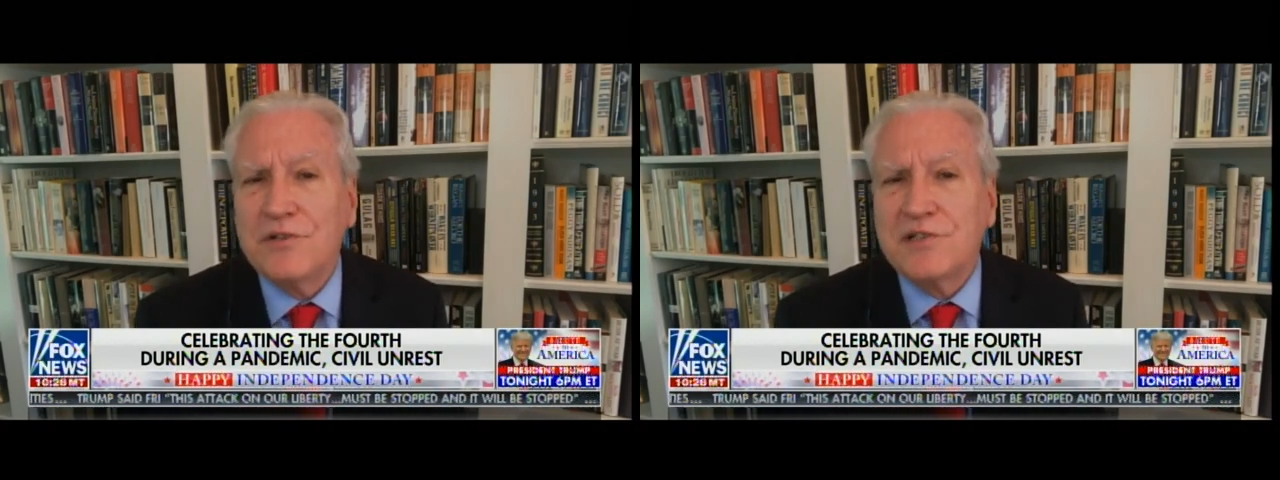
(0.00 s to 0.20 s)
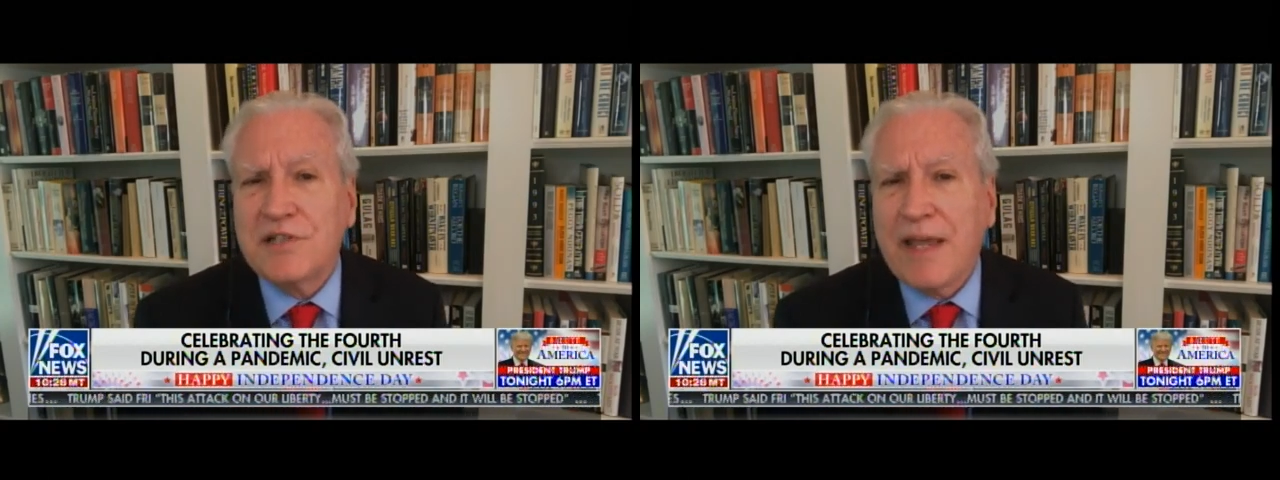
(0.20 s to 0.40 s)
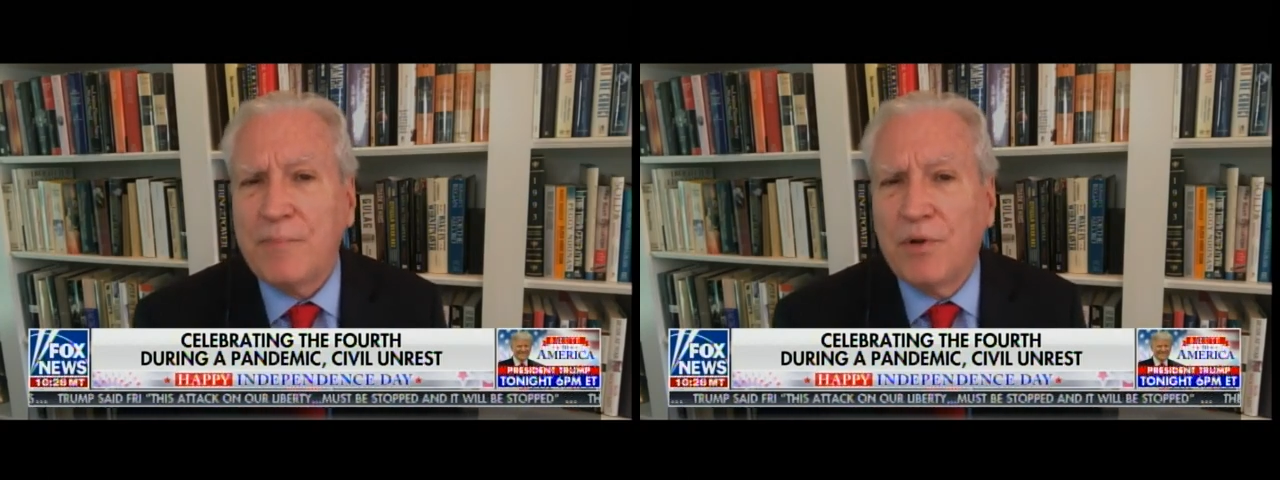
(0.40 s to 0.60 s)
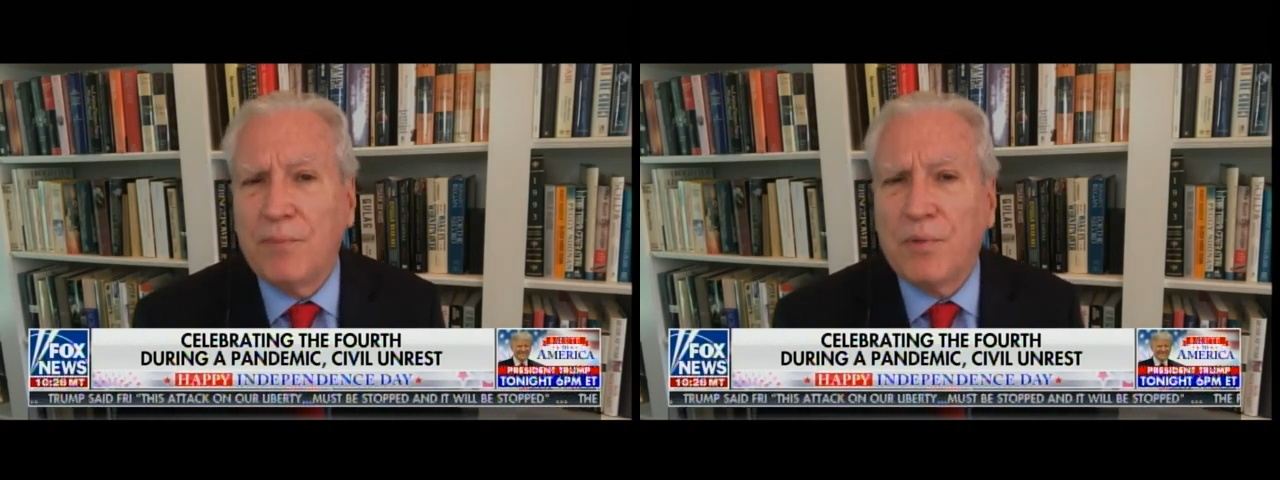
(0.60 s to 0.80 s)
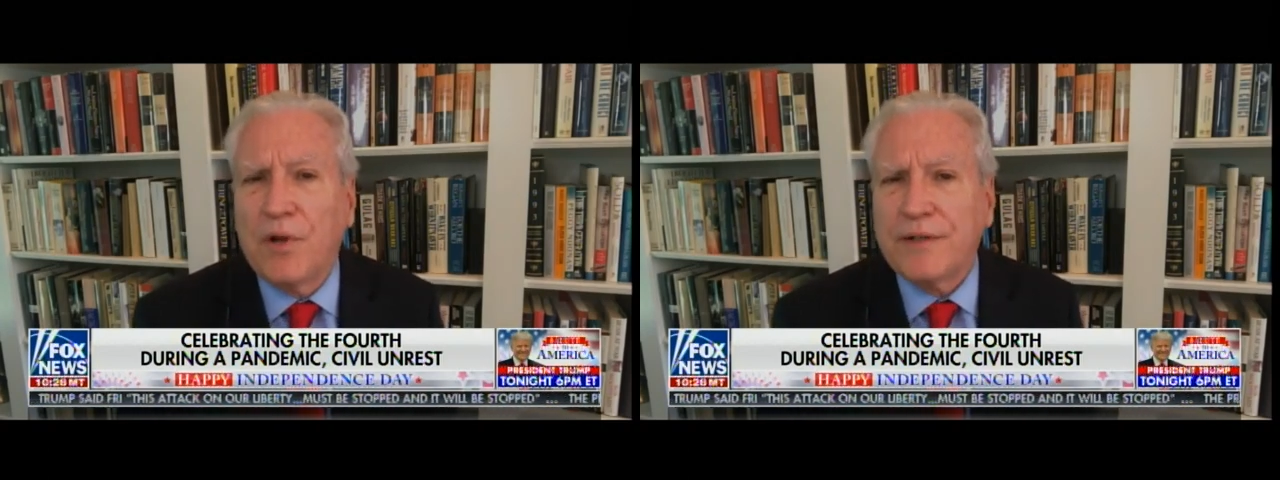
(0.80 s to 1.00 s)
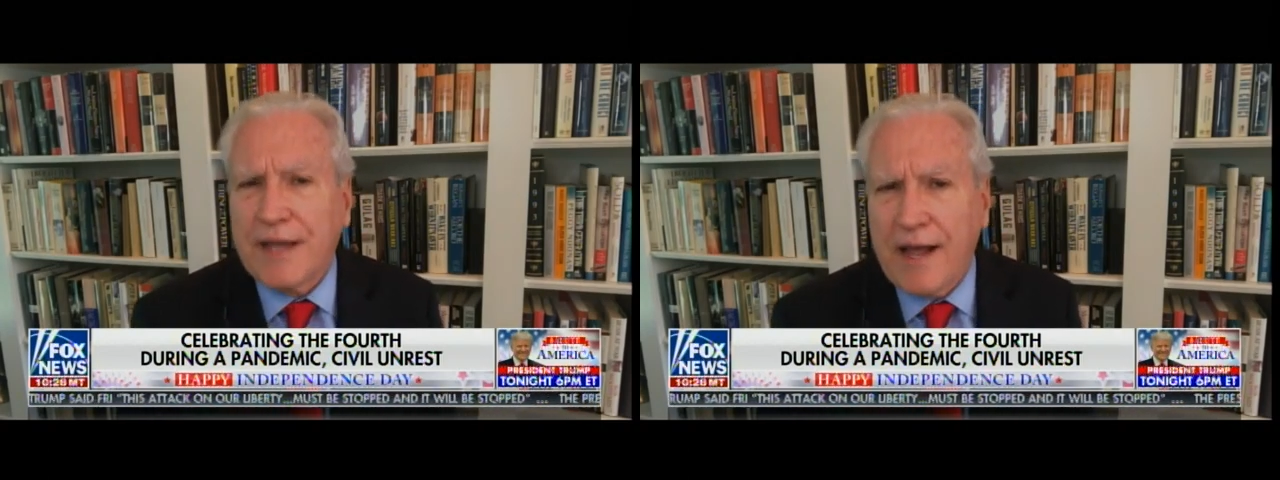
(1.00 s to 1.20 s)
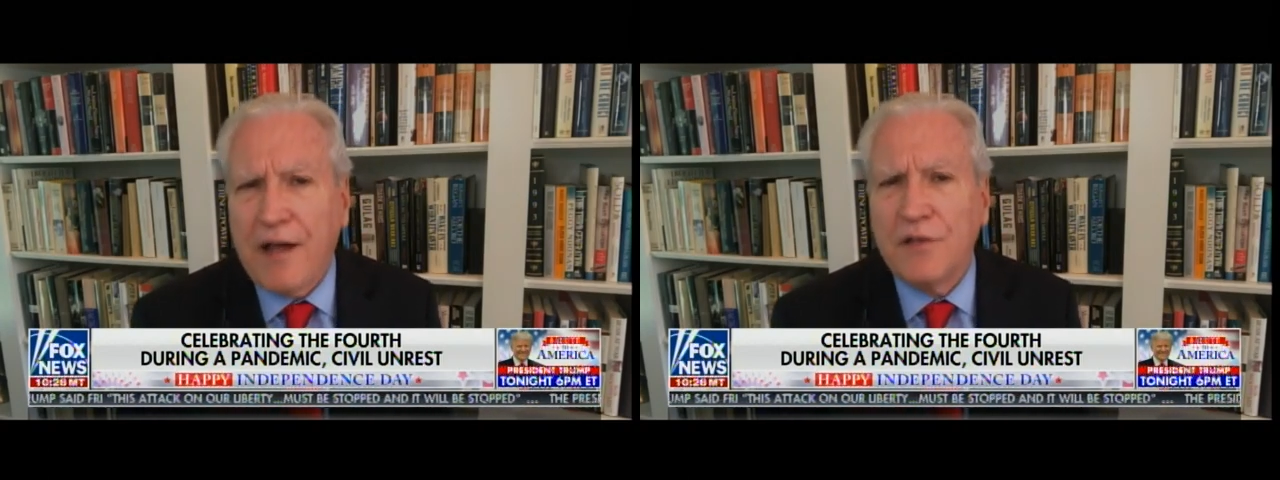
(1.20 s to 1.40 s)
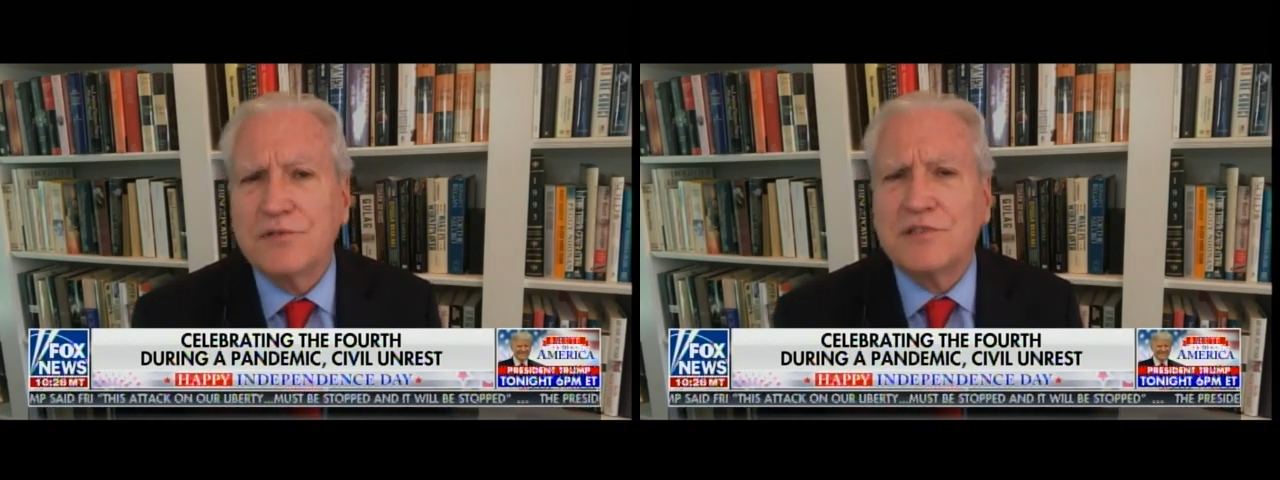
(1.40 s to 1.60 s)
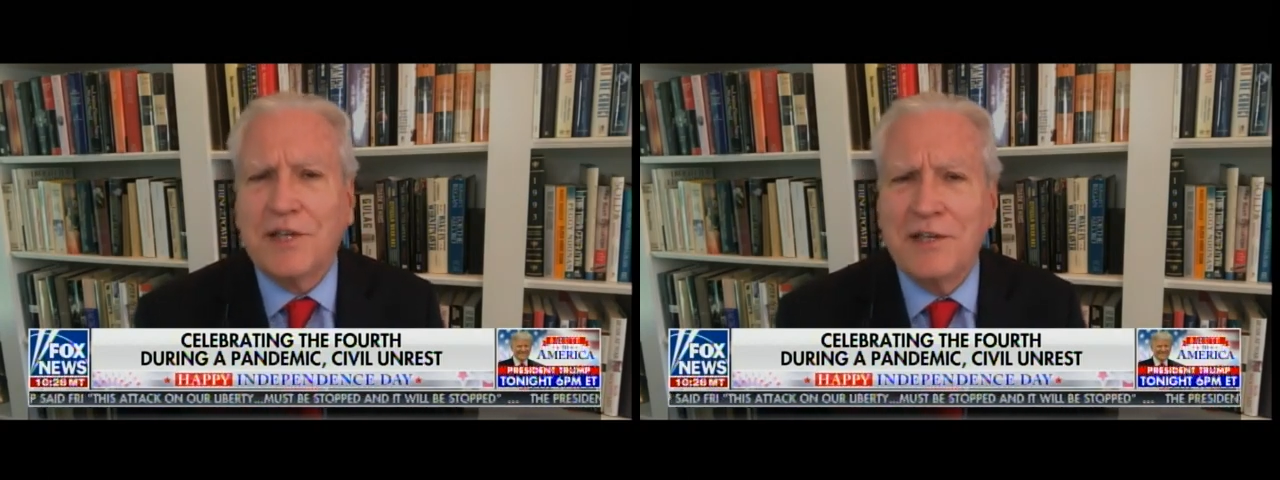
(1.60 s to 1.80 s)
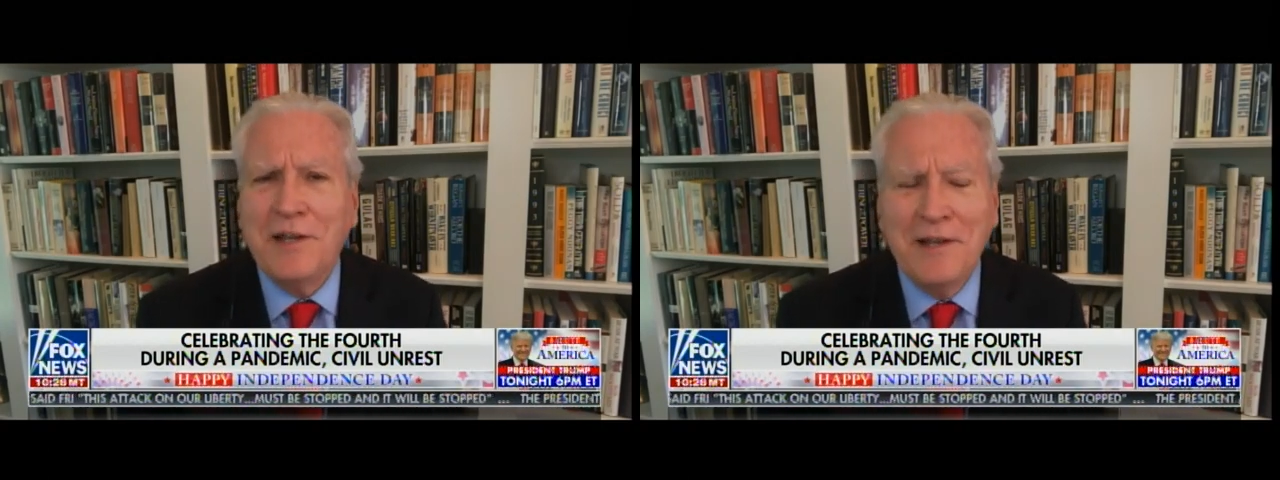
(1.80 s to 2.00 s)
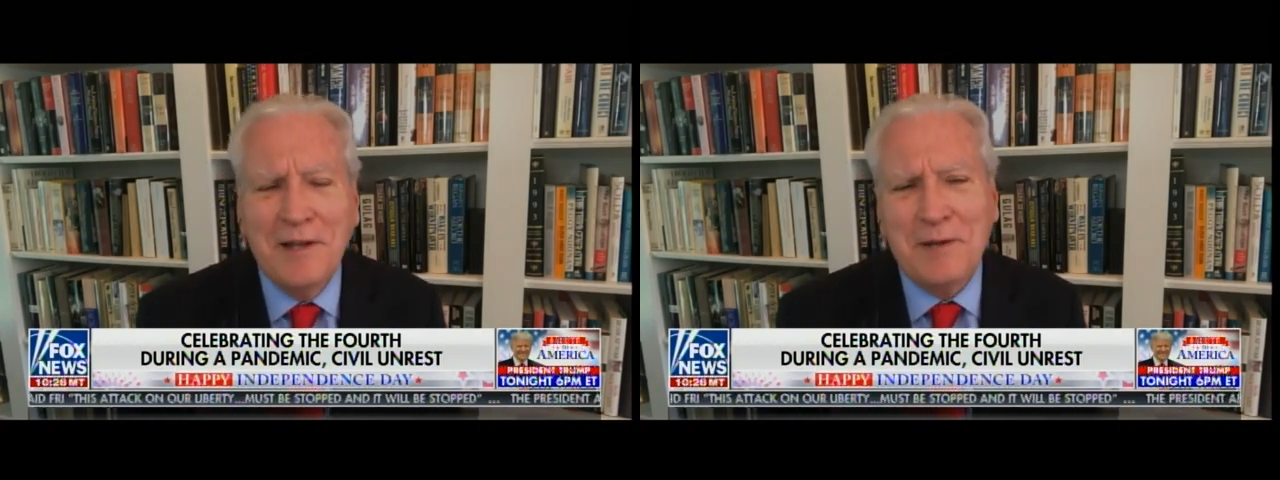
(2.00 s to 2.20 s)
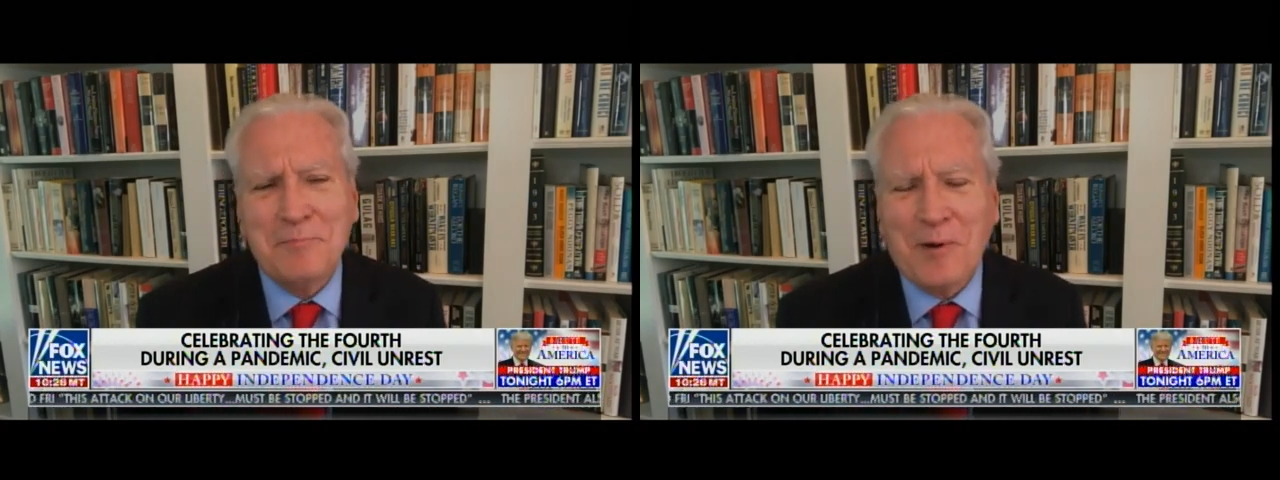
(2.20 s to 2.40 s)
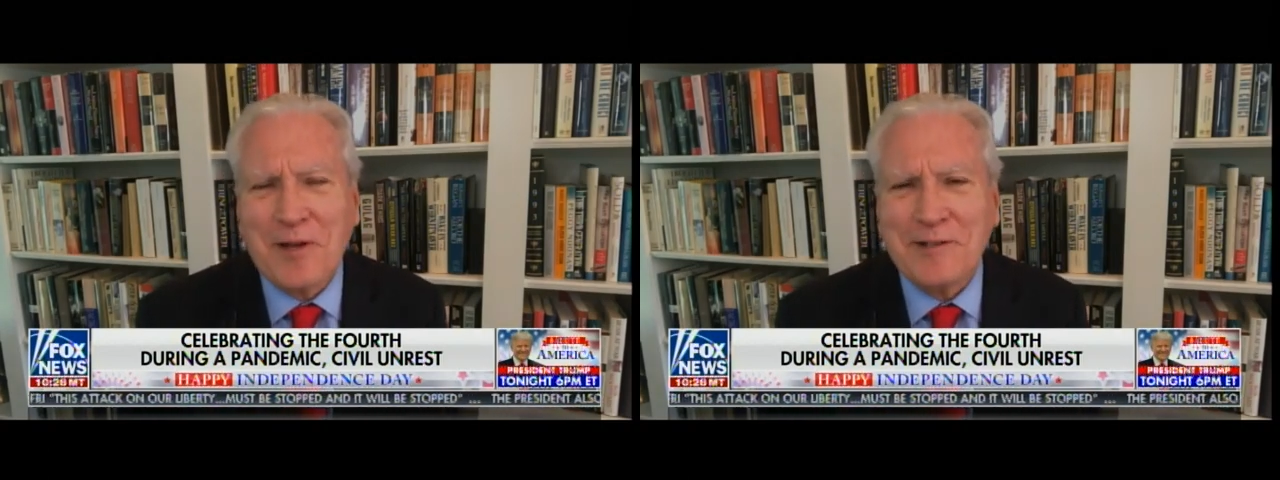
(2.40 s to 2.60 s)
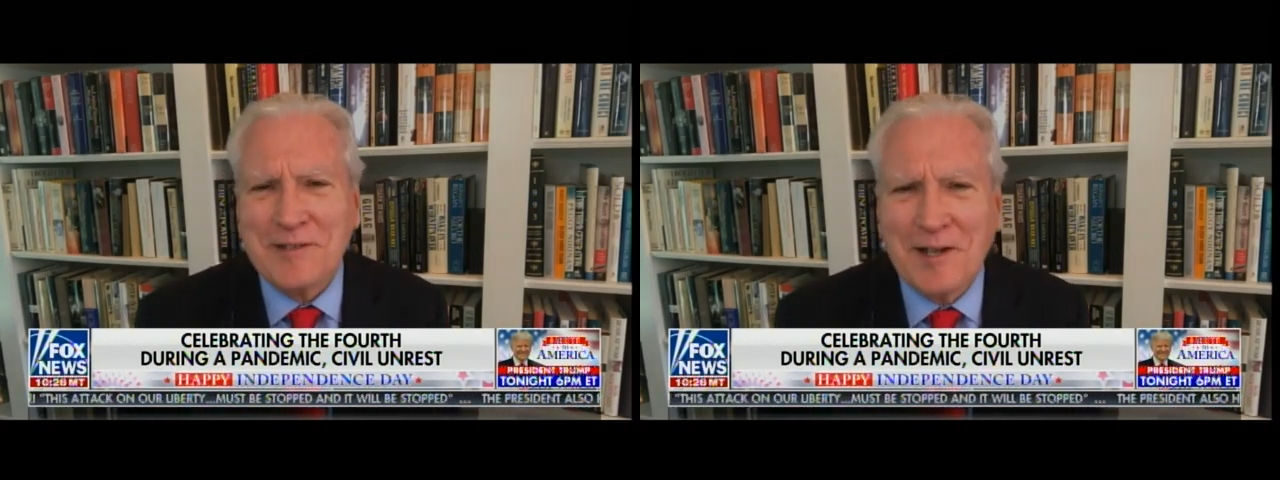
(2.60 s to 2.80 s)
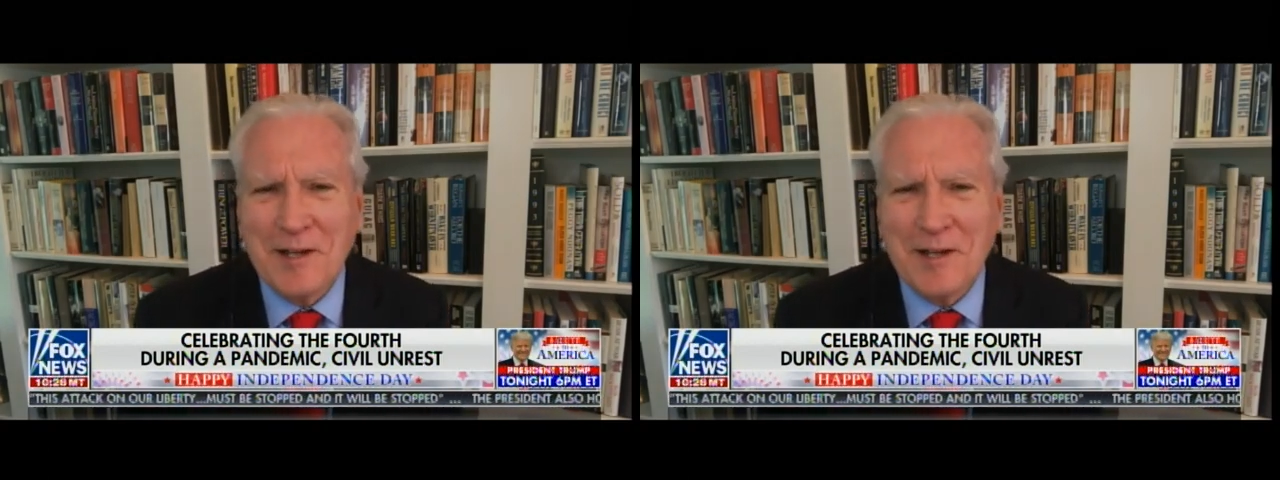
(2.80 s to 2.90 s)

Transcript: a stable and brought cows and brought